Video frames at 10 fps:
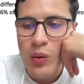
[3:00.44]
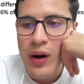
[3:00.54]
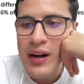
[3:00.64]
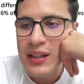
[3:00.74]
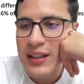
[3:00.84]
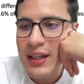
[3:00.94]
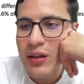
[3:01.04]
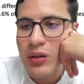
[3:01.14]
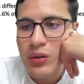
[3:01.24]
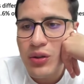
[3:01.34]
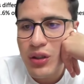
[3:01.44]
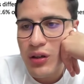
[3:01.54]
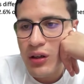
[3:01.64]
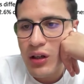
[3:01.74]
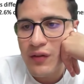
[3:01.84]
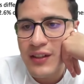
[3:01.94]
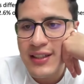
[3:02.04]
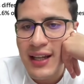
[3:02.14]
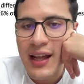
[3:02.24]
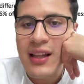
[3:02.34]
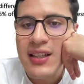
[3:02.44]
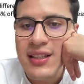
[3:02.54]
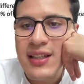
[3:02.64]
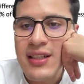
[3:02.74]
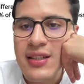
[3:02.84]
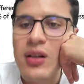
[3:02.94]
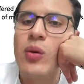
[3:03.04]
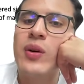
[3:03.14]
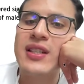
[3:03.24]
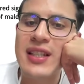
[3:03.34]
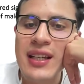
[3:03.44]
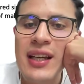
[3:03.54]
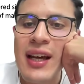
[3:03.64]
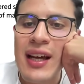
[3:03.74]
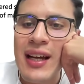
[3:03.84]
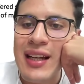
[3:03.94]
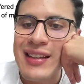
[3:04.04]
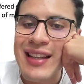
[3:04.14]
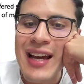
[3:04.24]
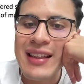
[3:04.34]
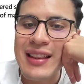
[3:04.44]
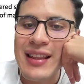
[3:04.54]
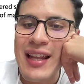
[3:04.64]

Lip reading: what are the conclusion of this analysis? We see that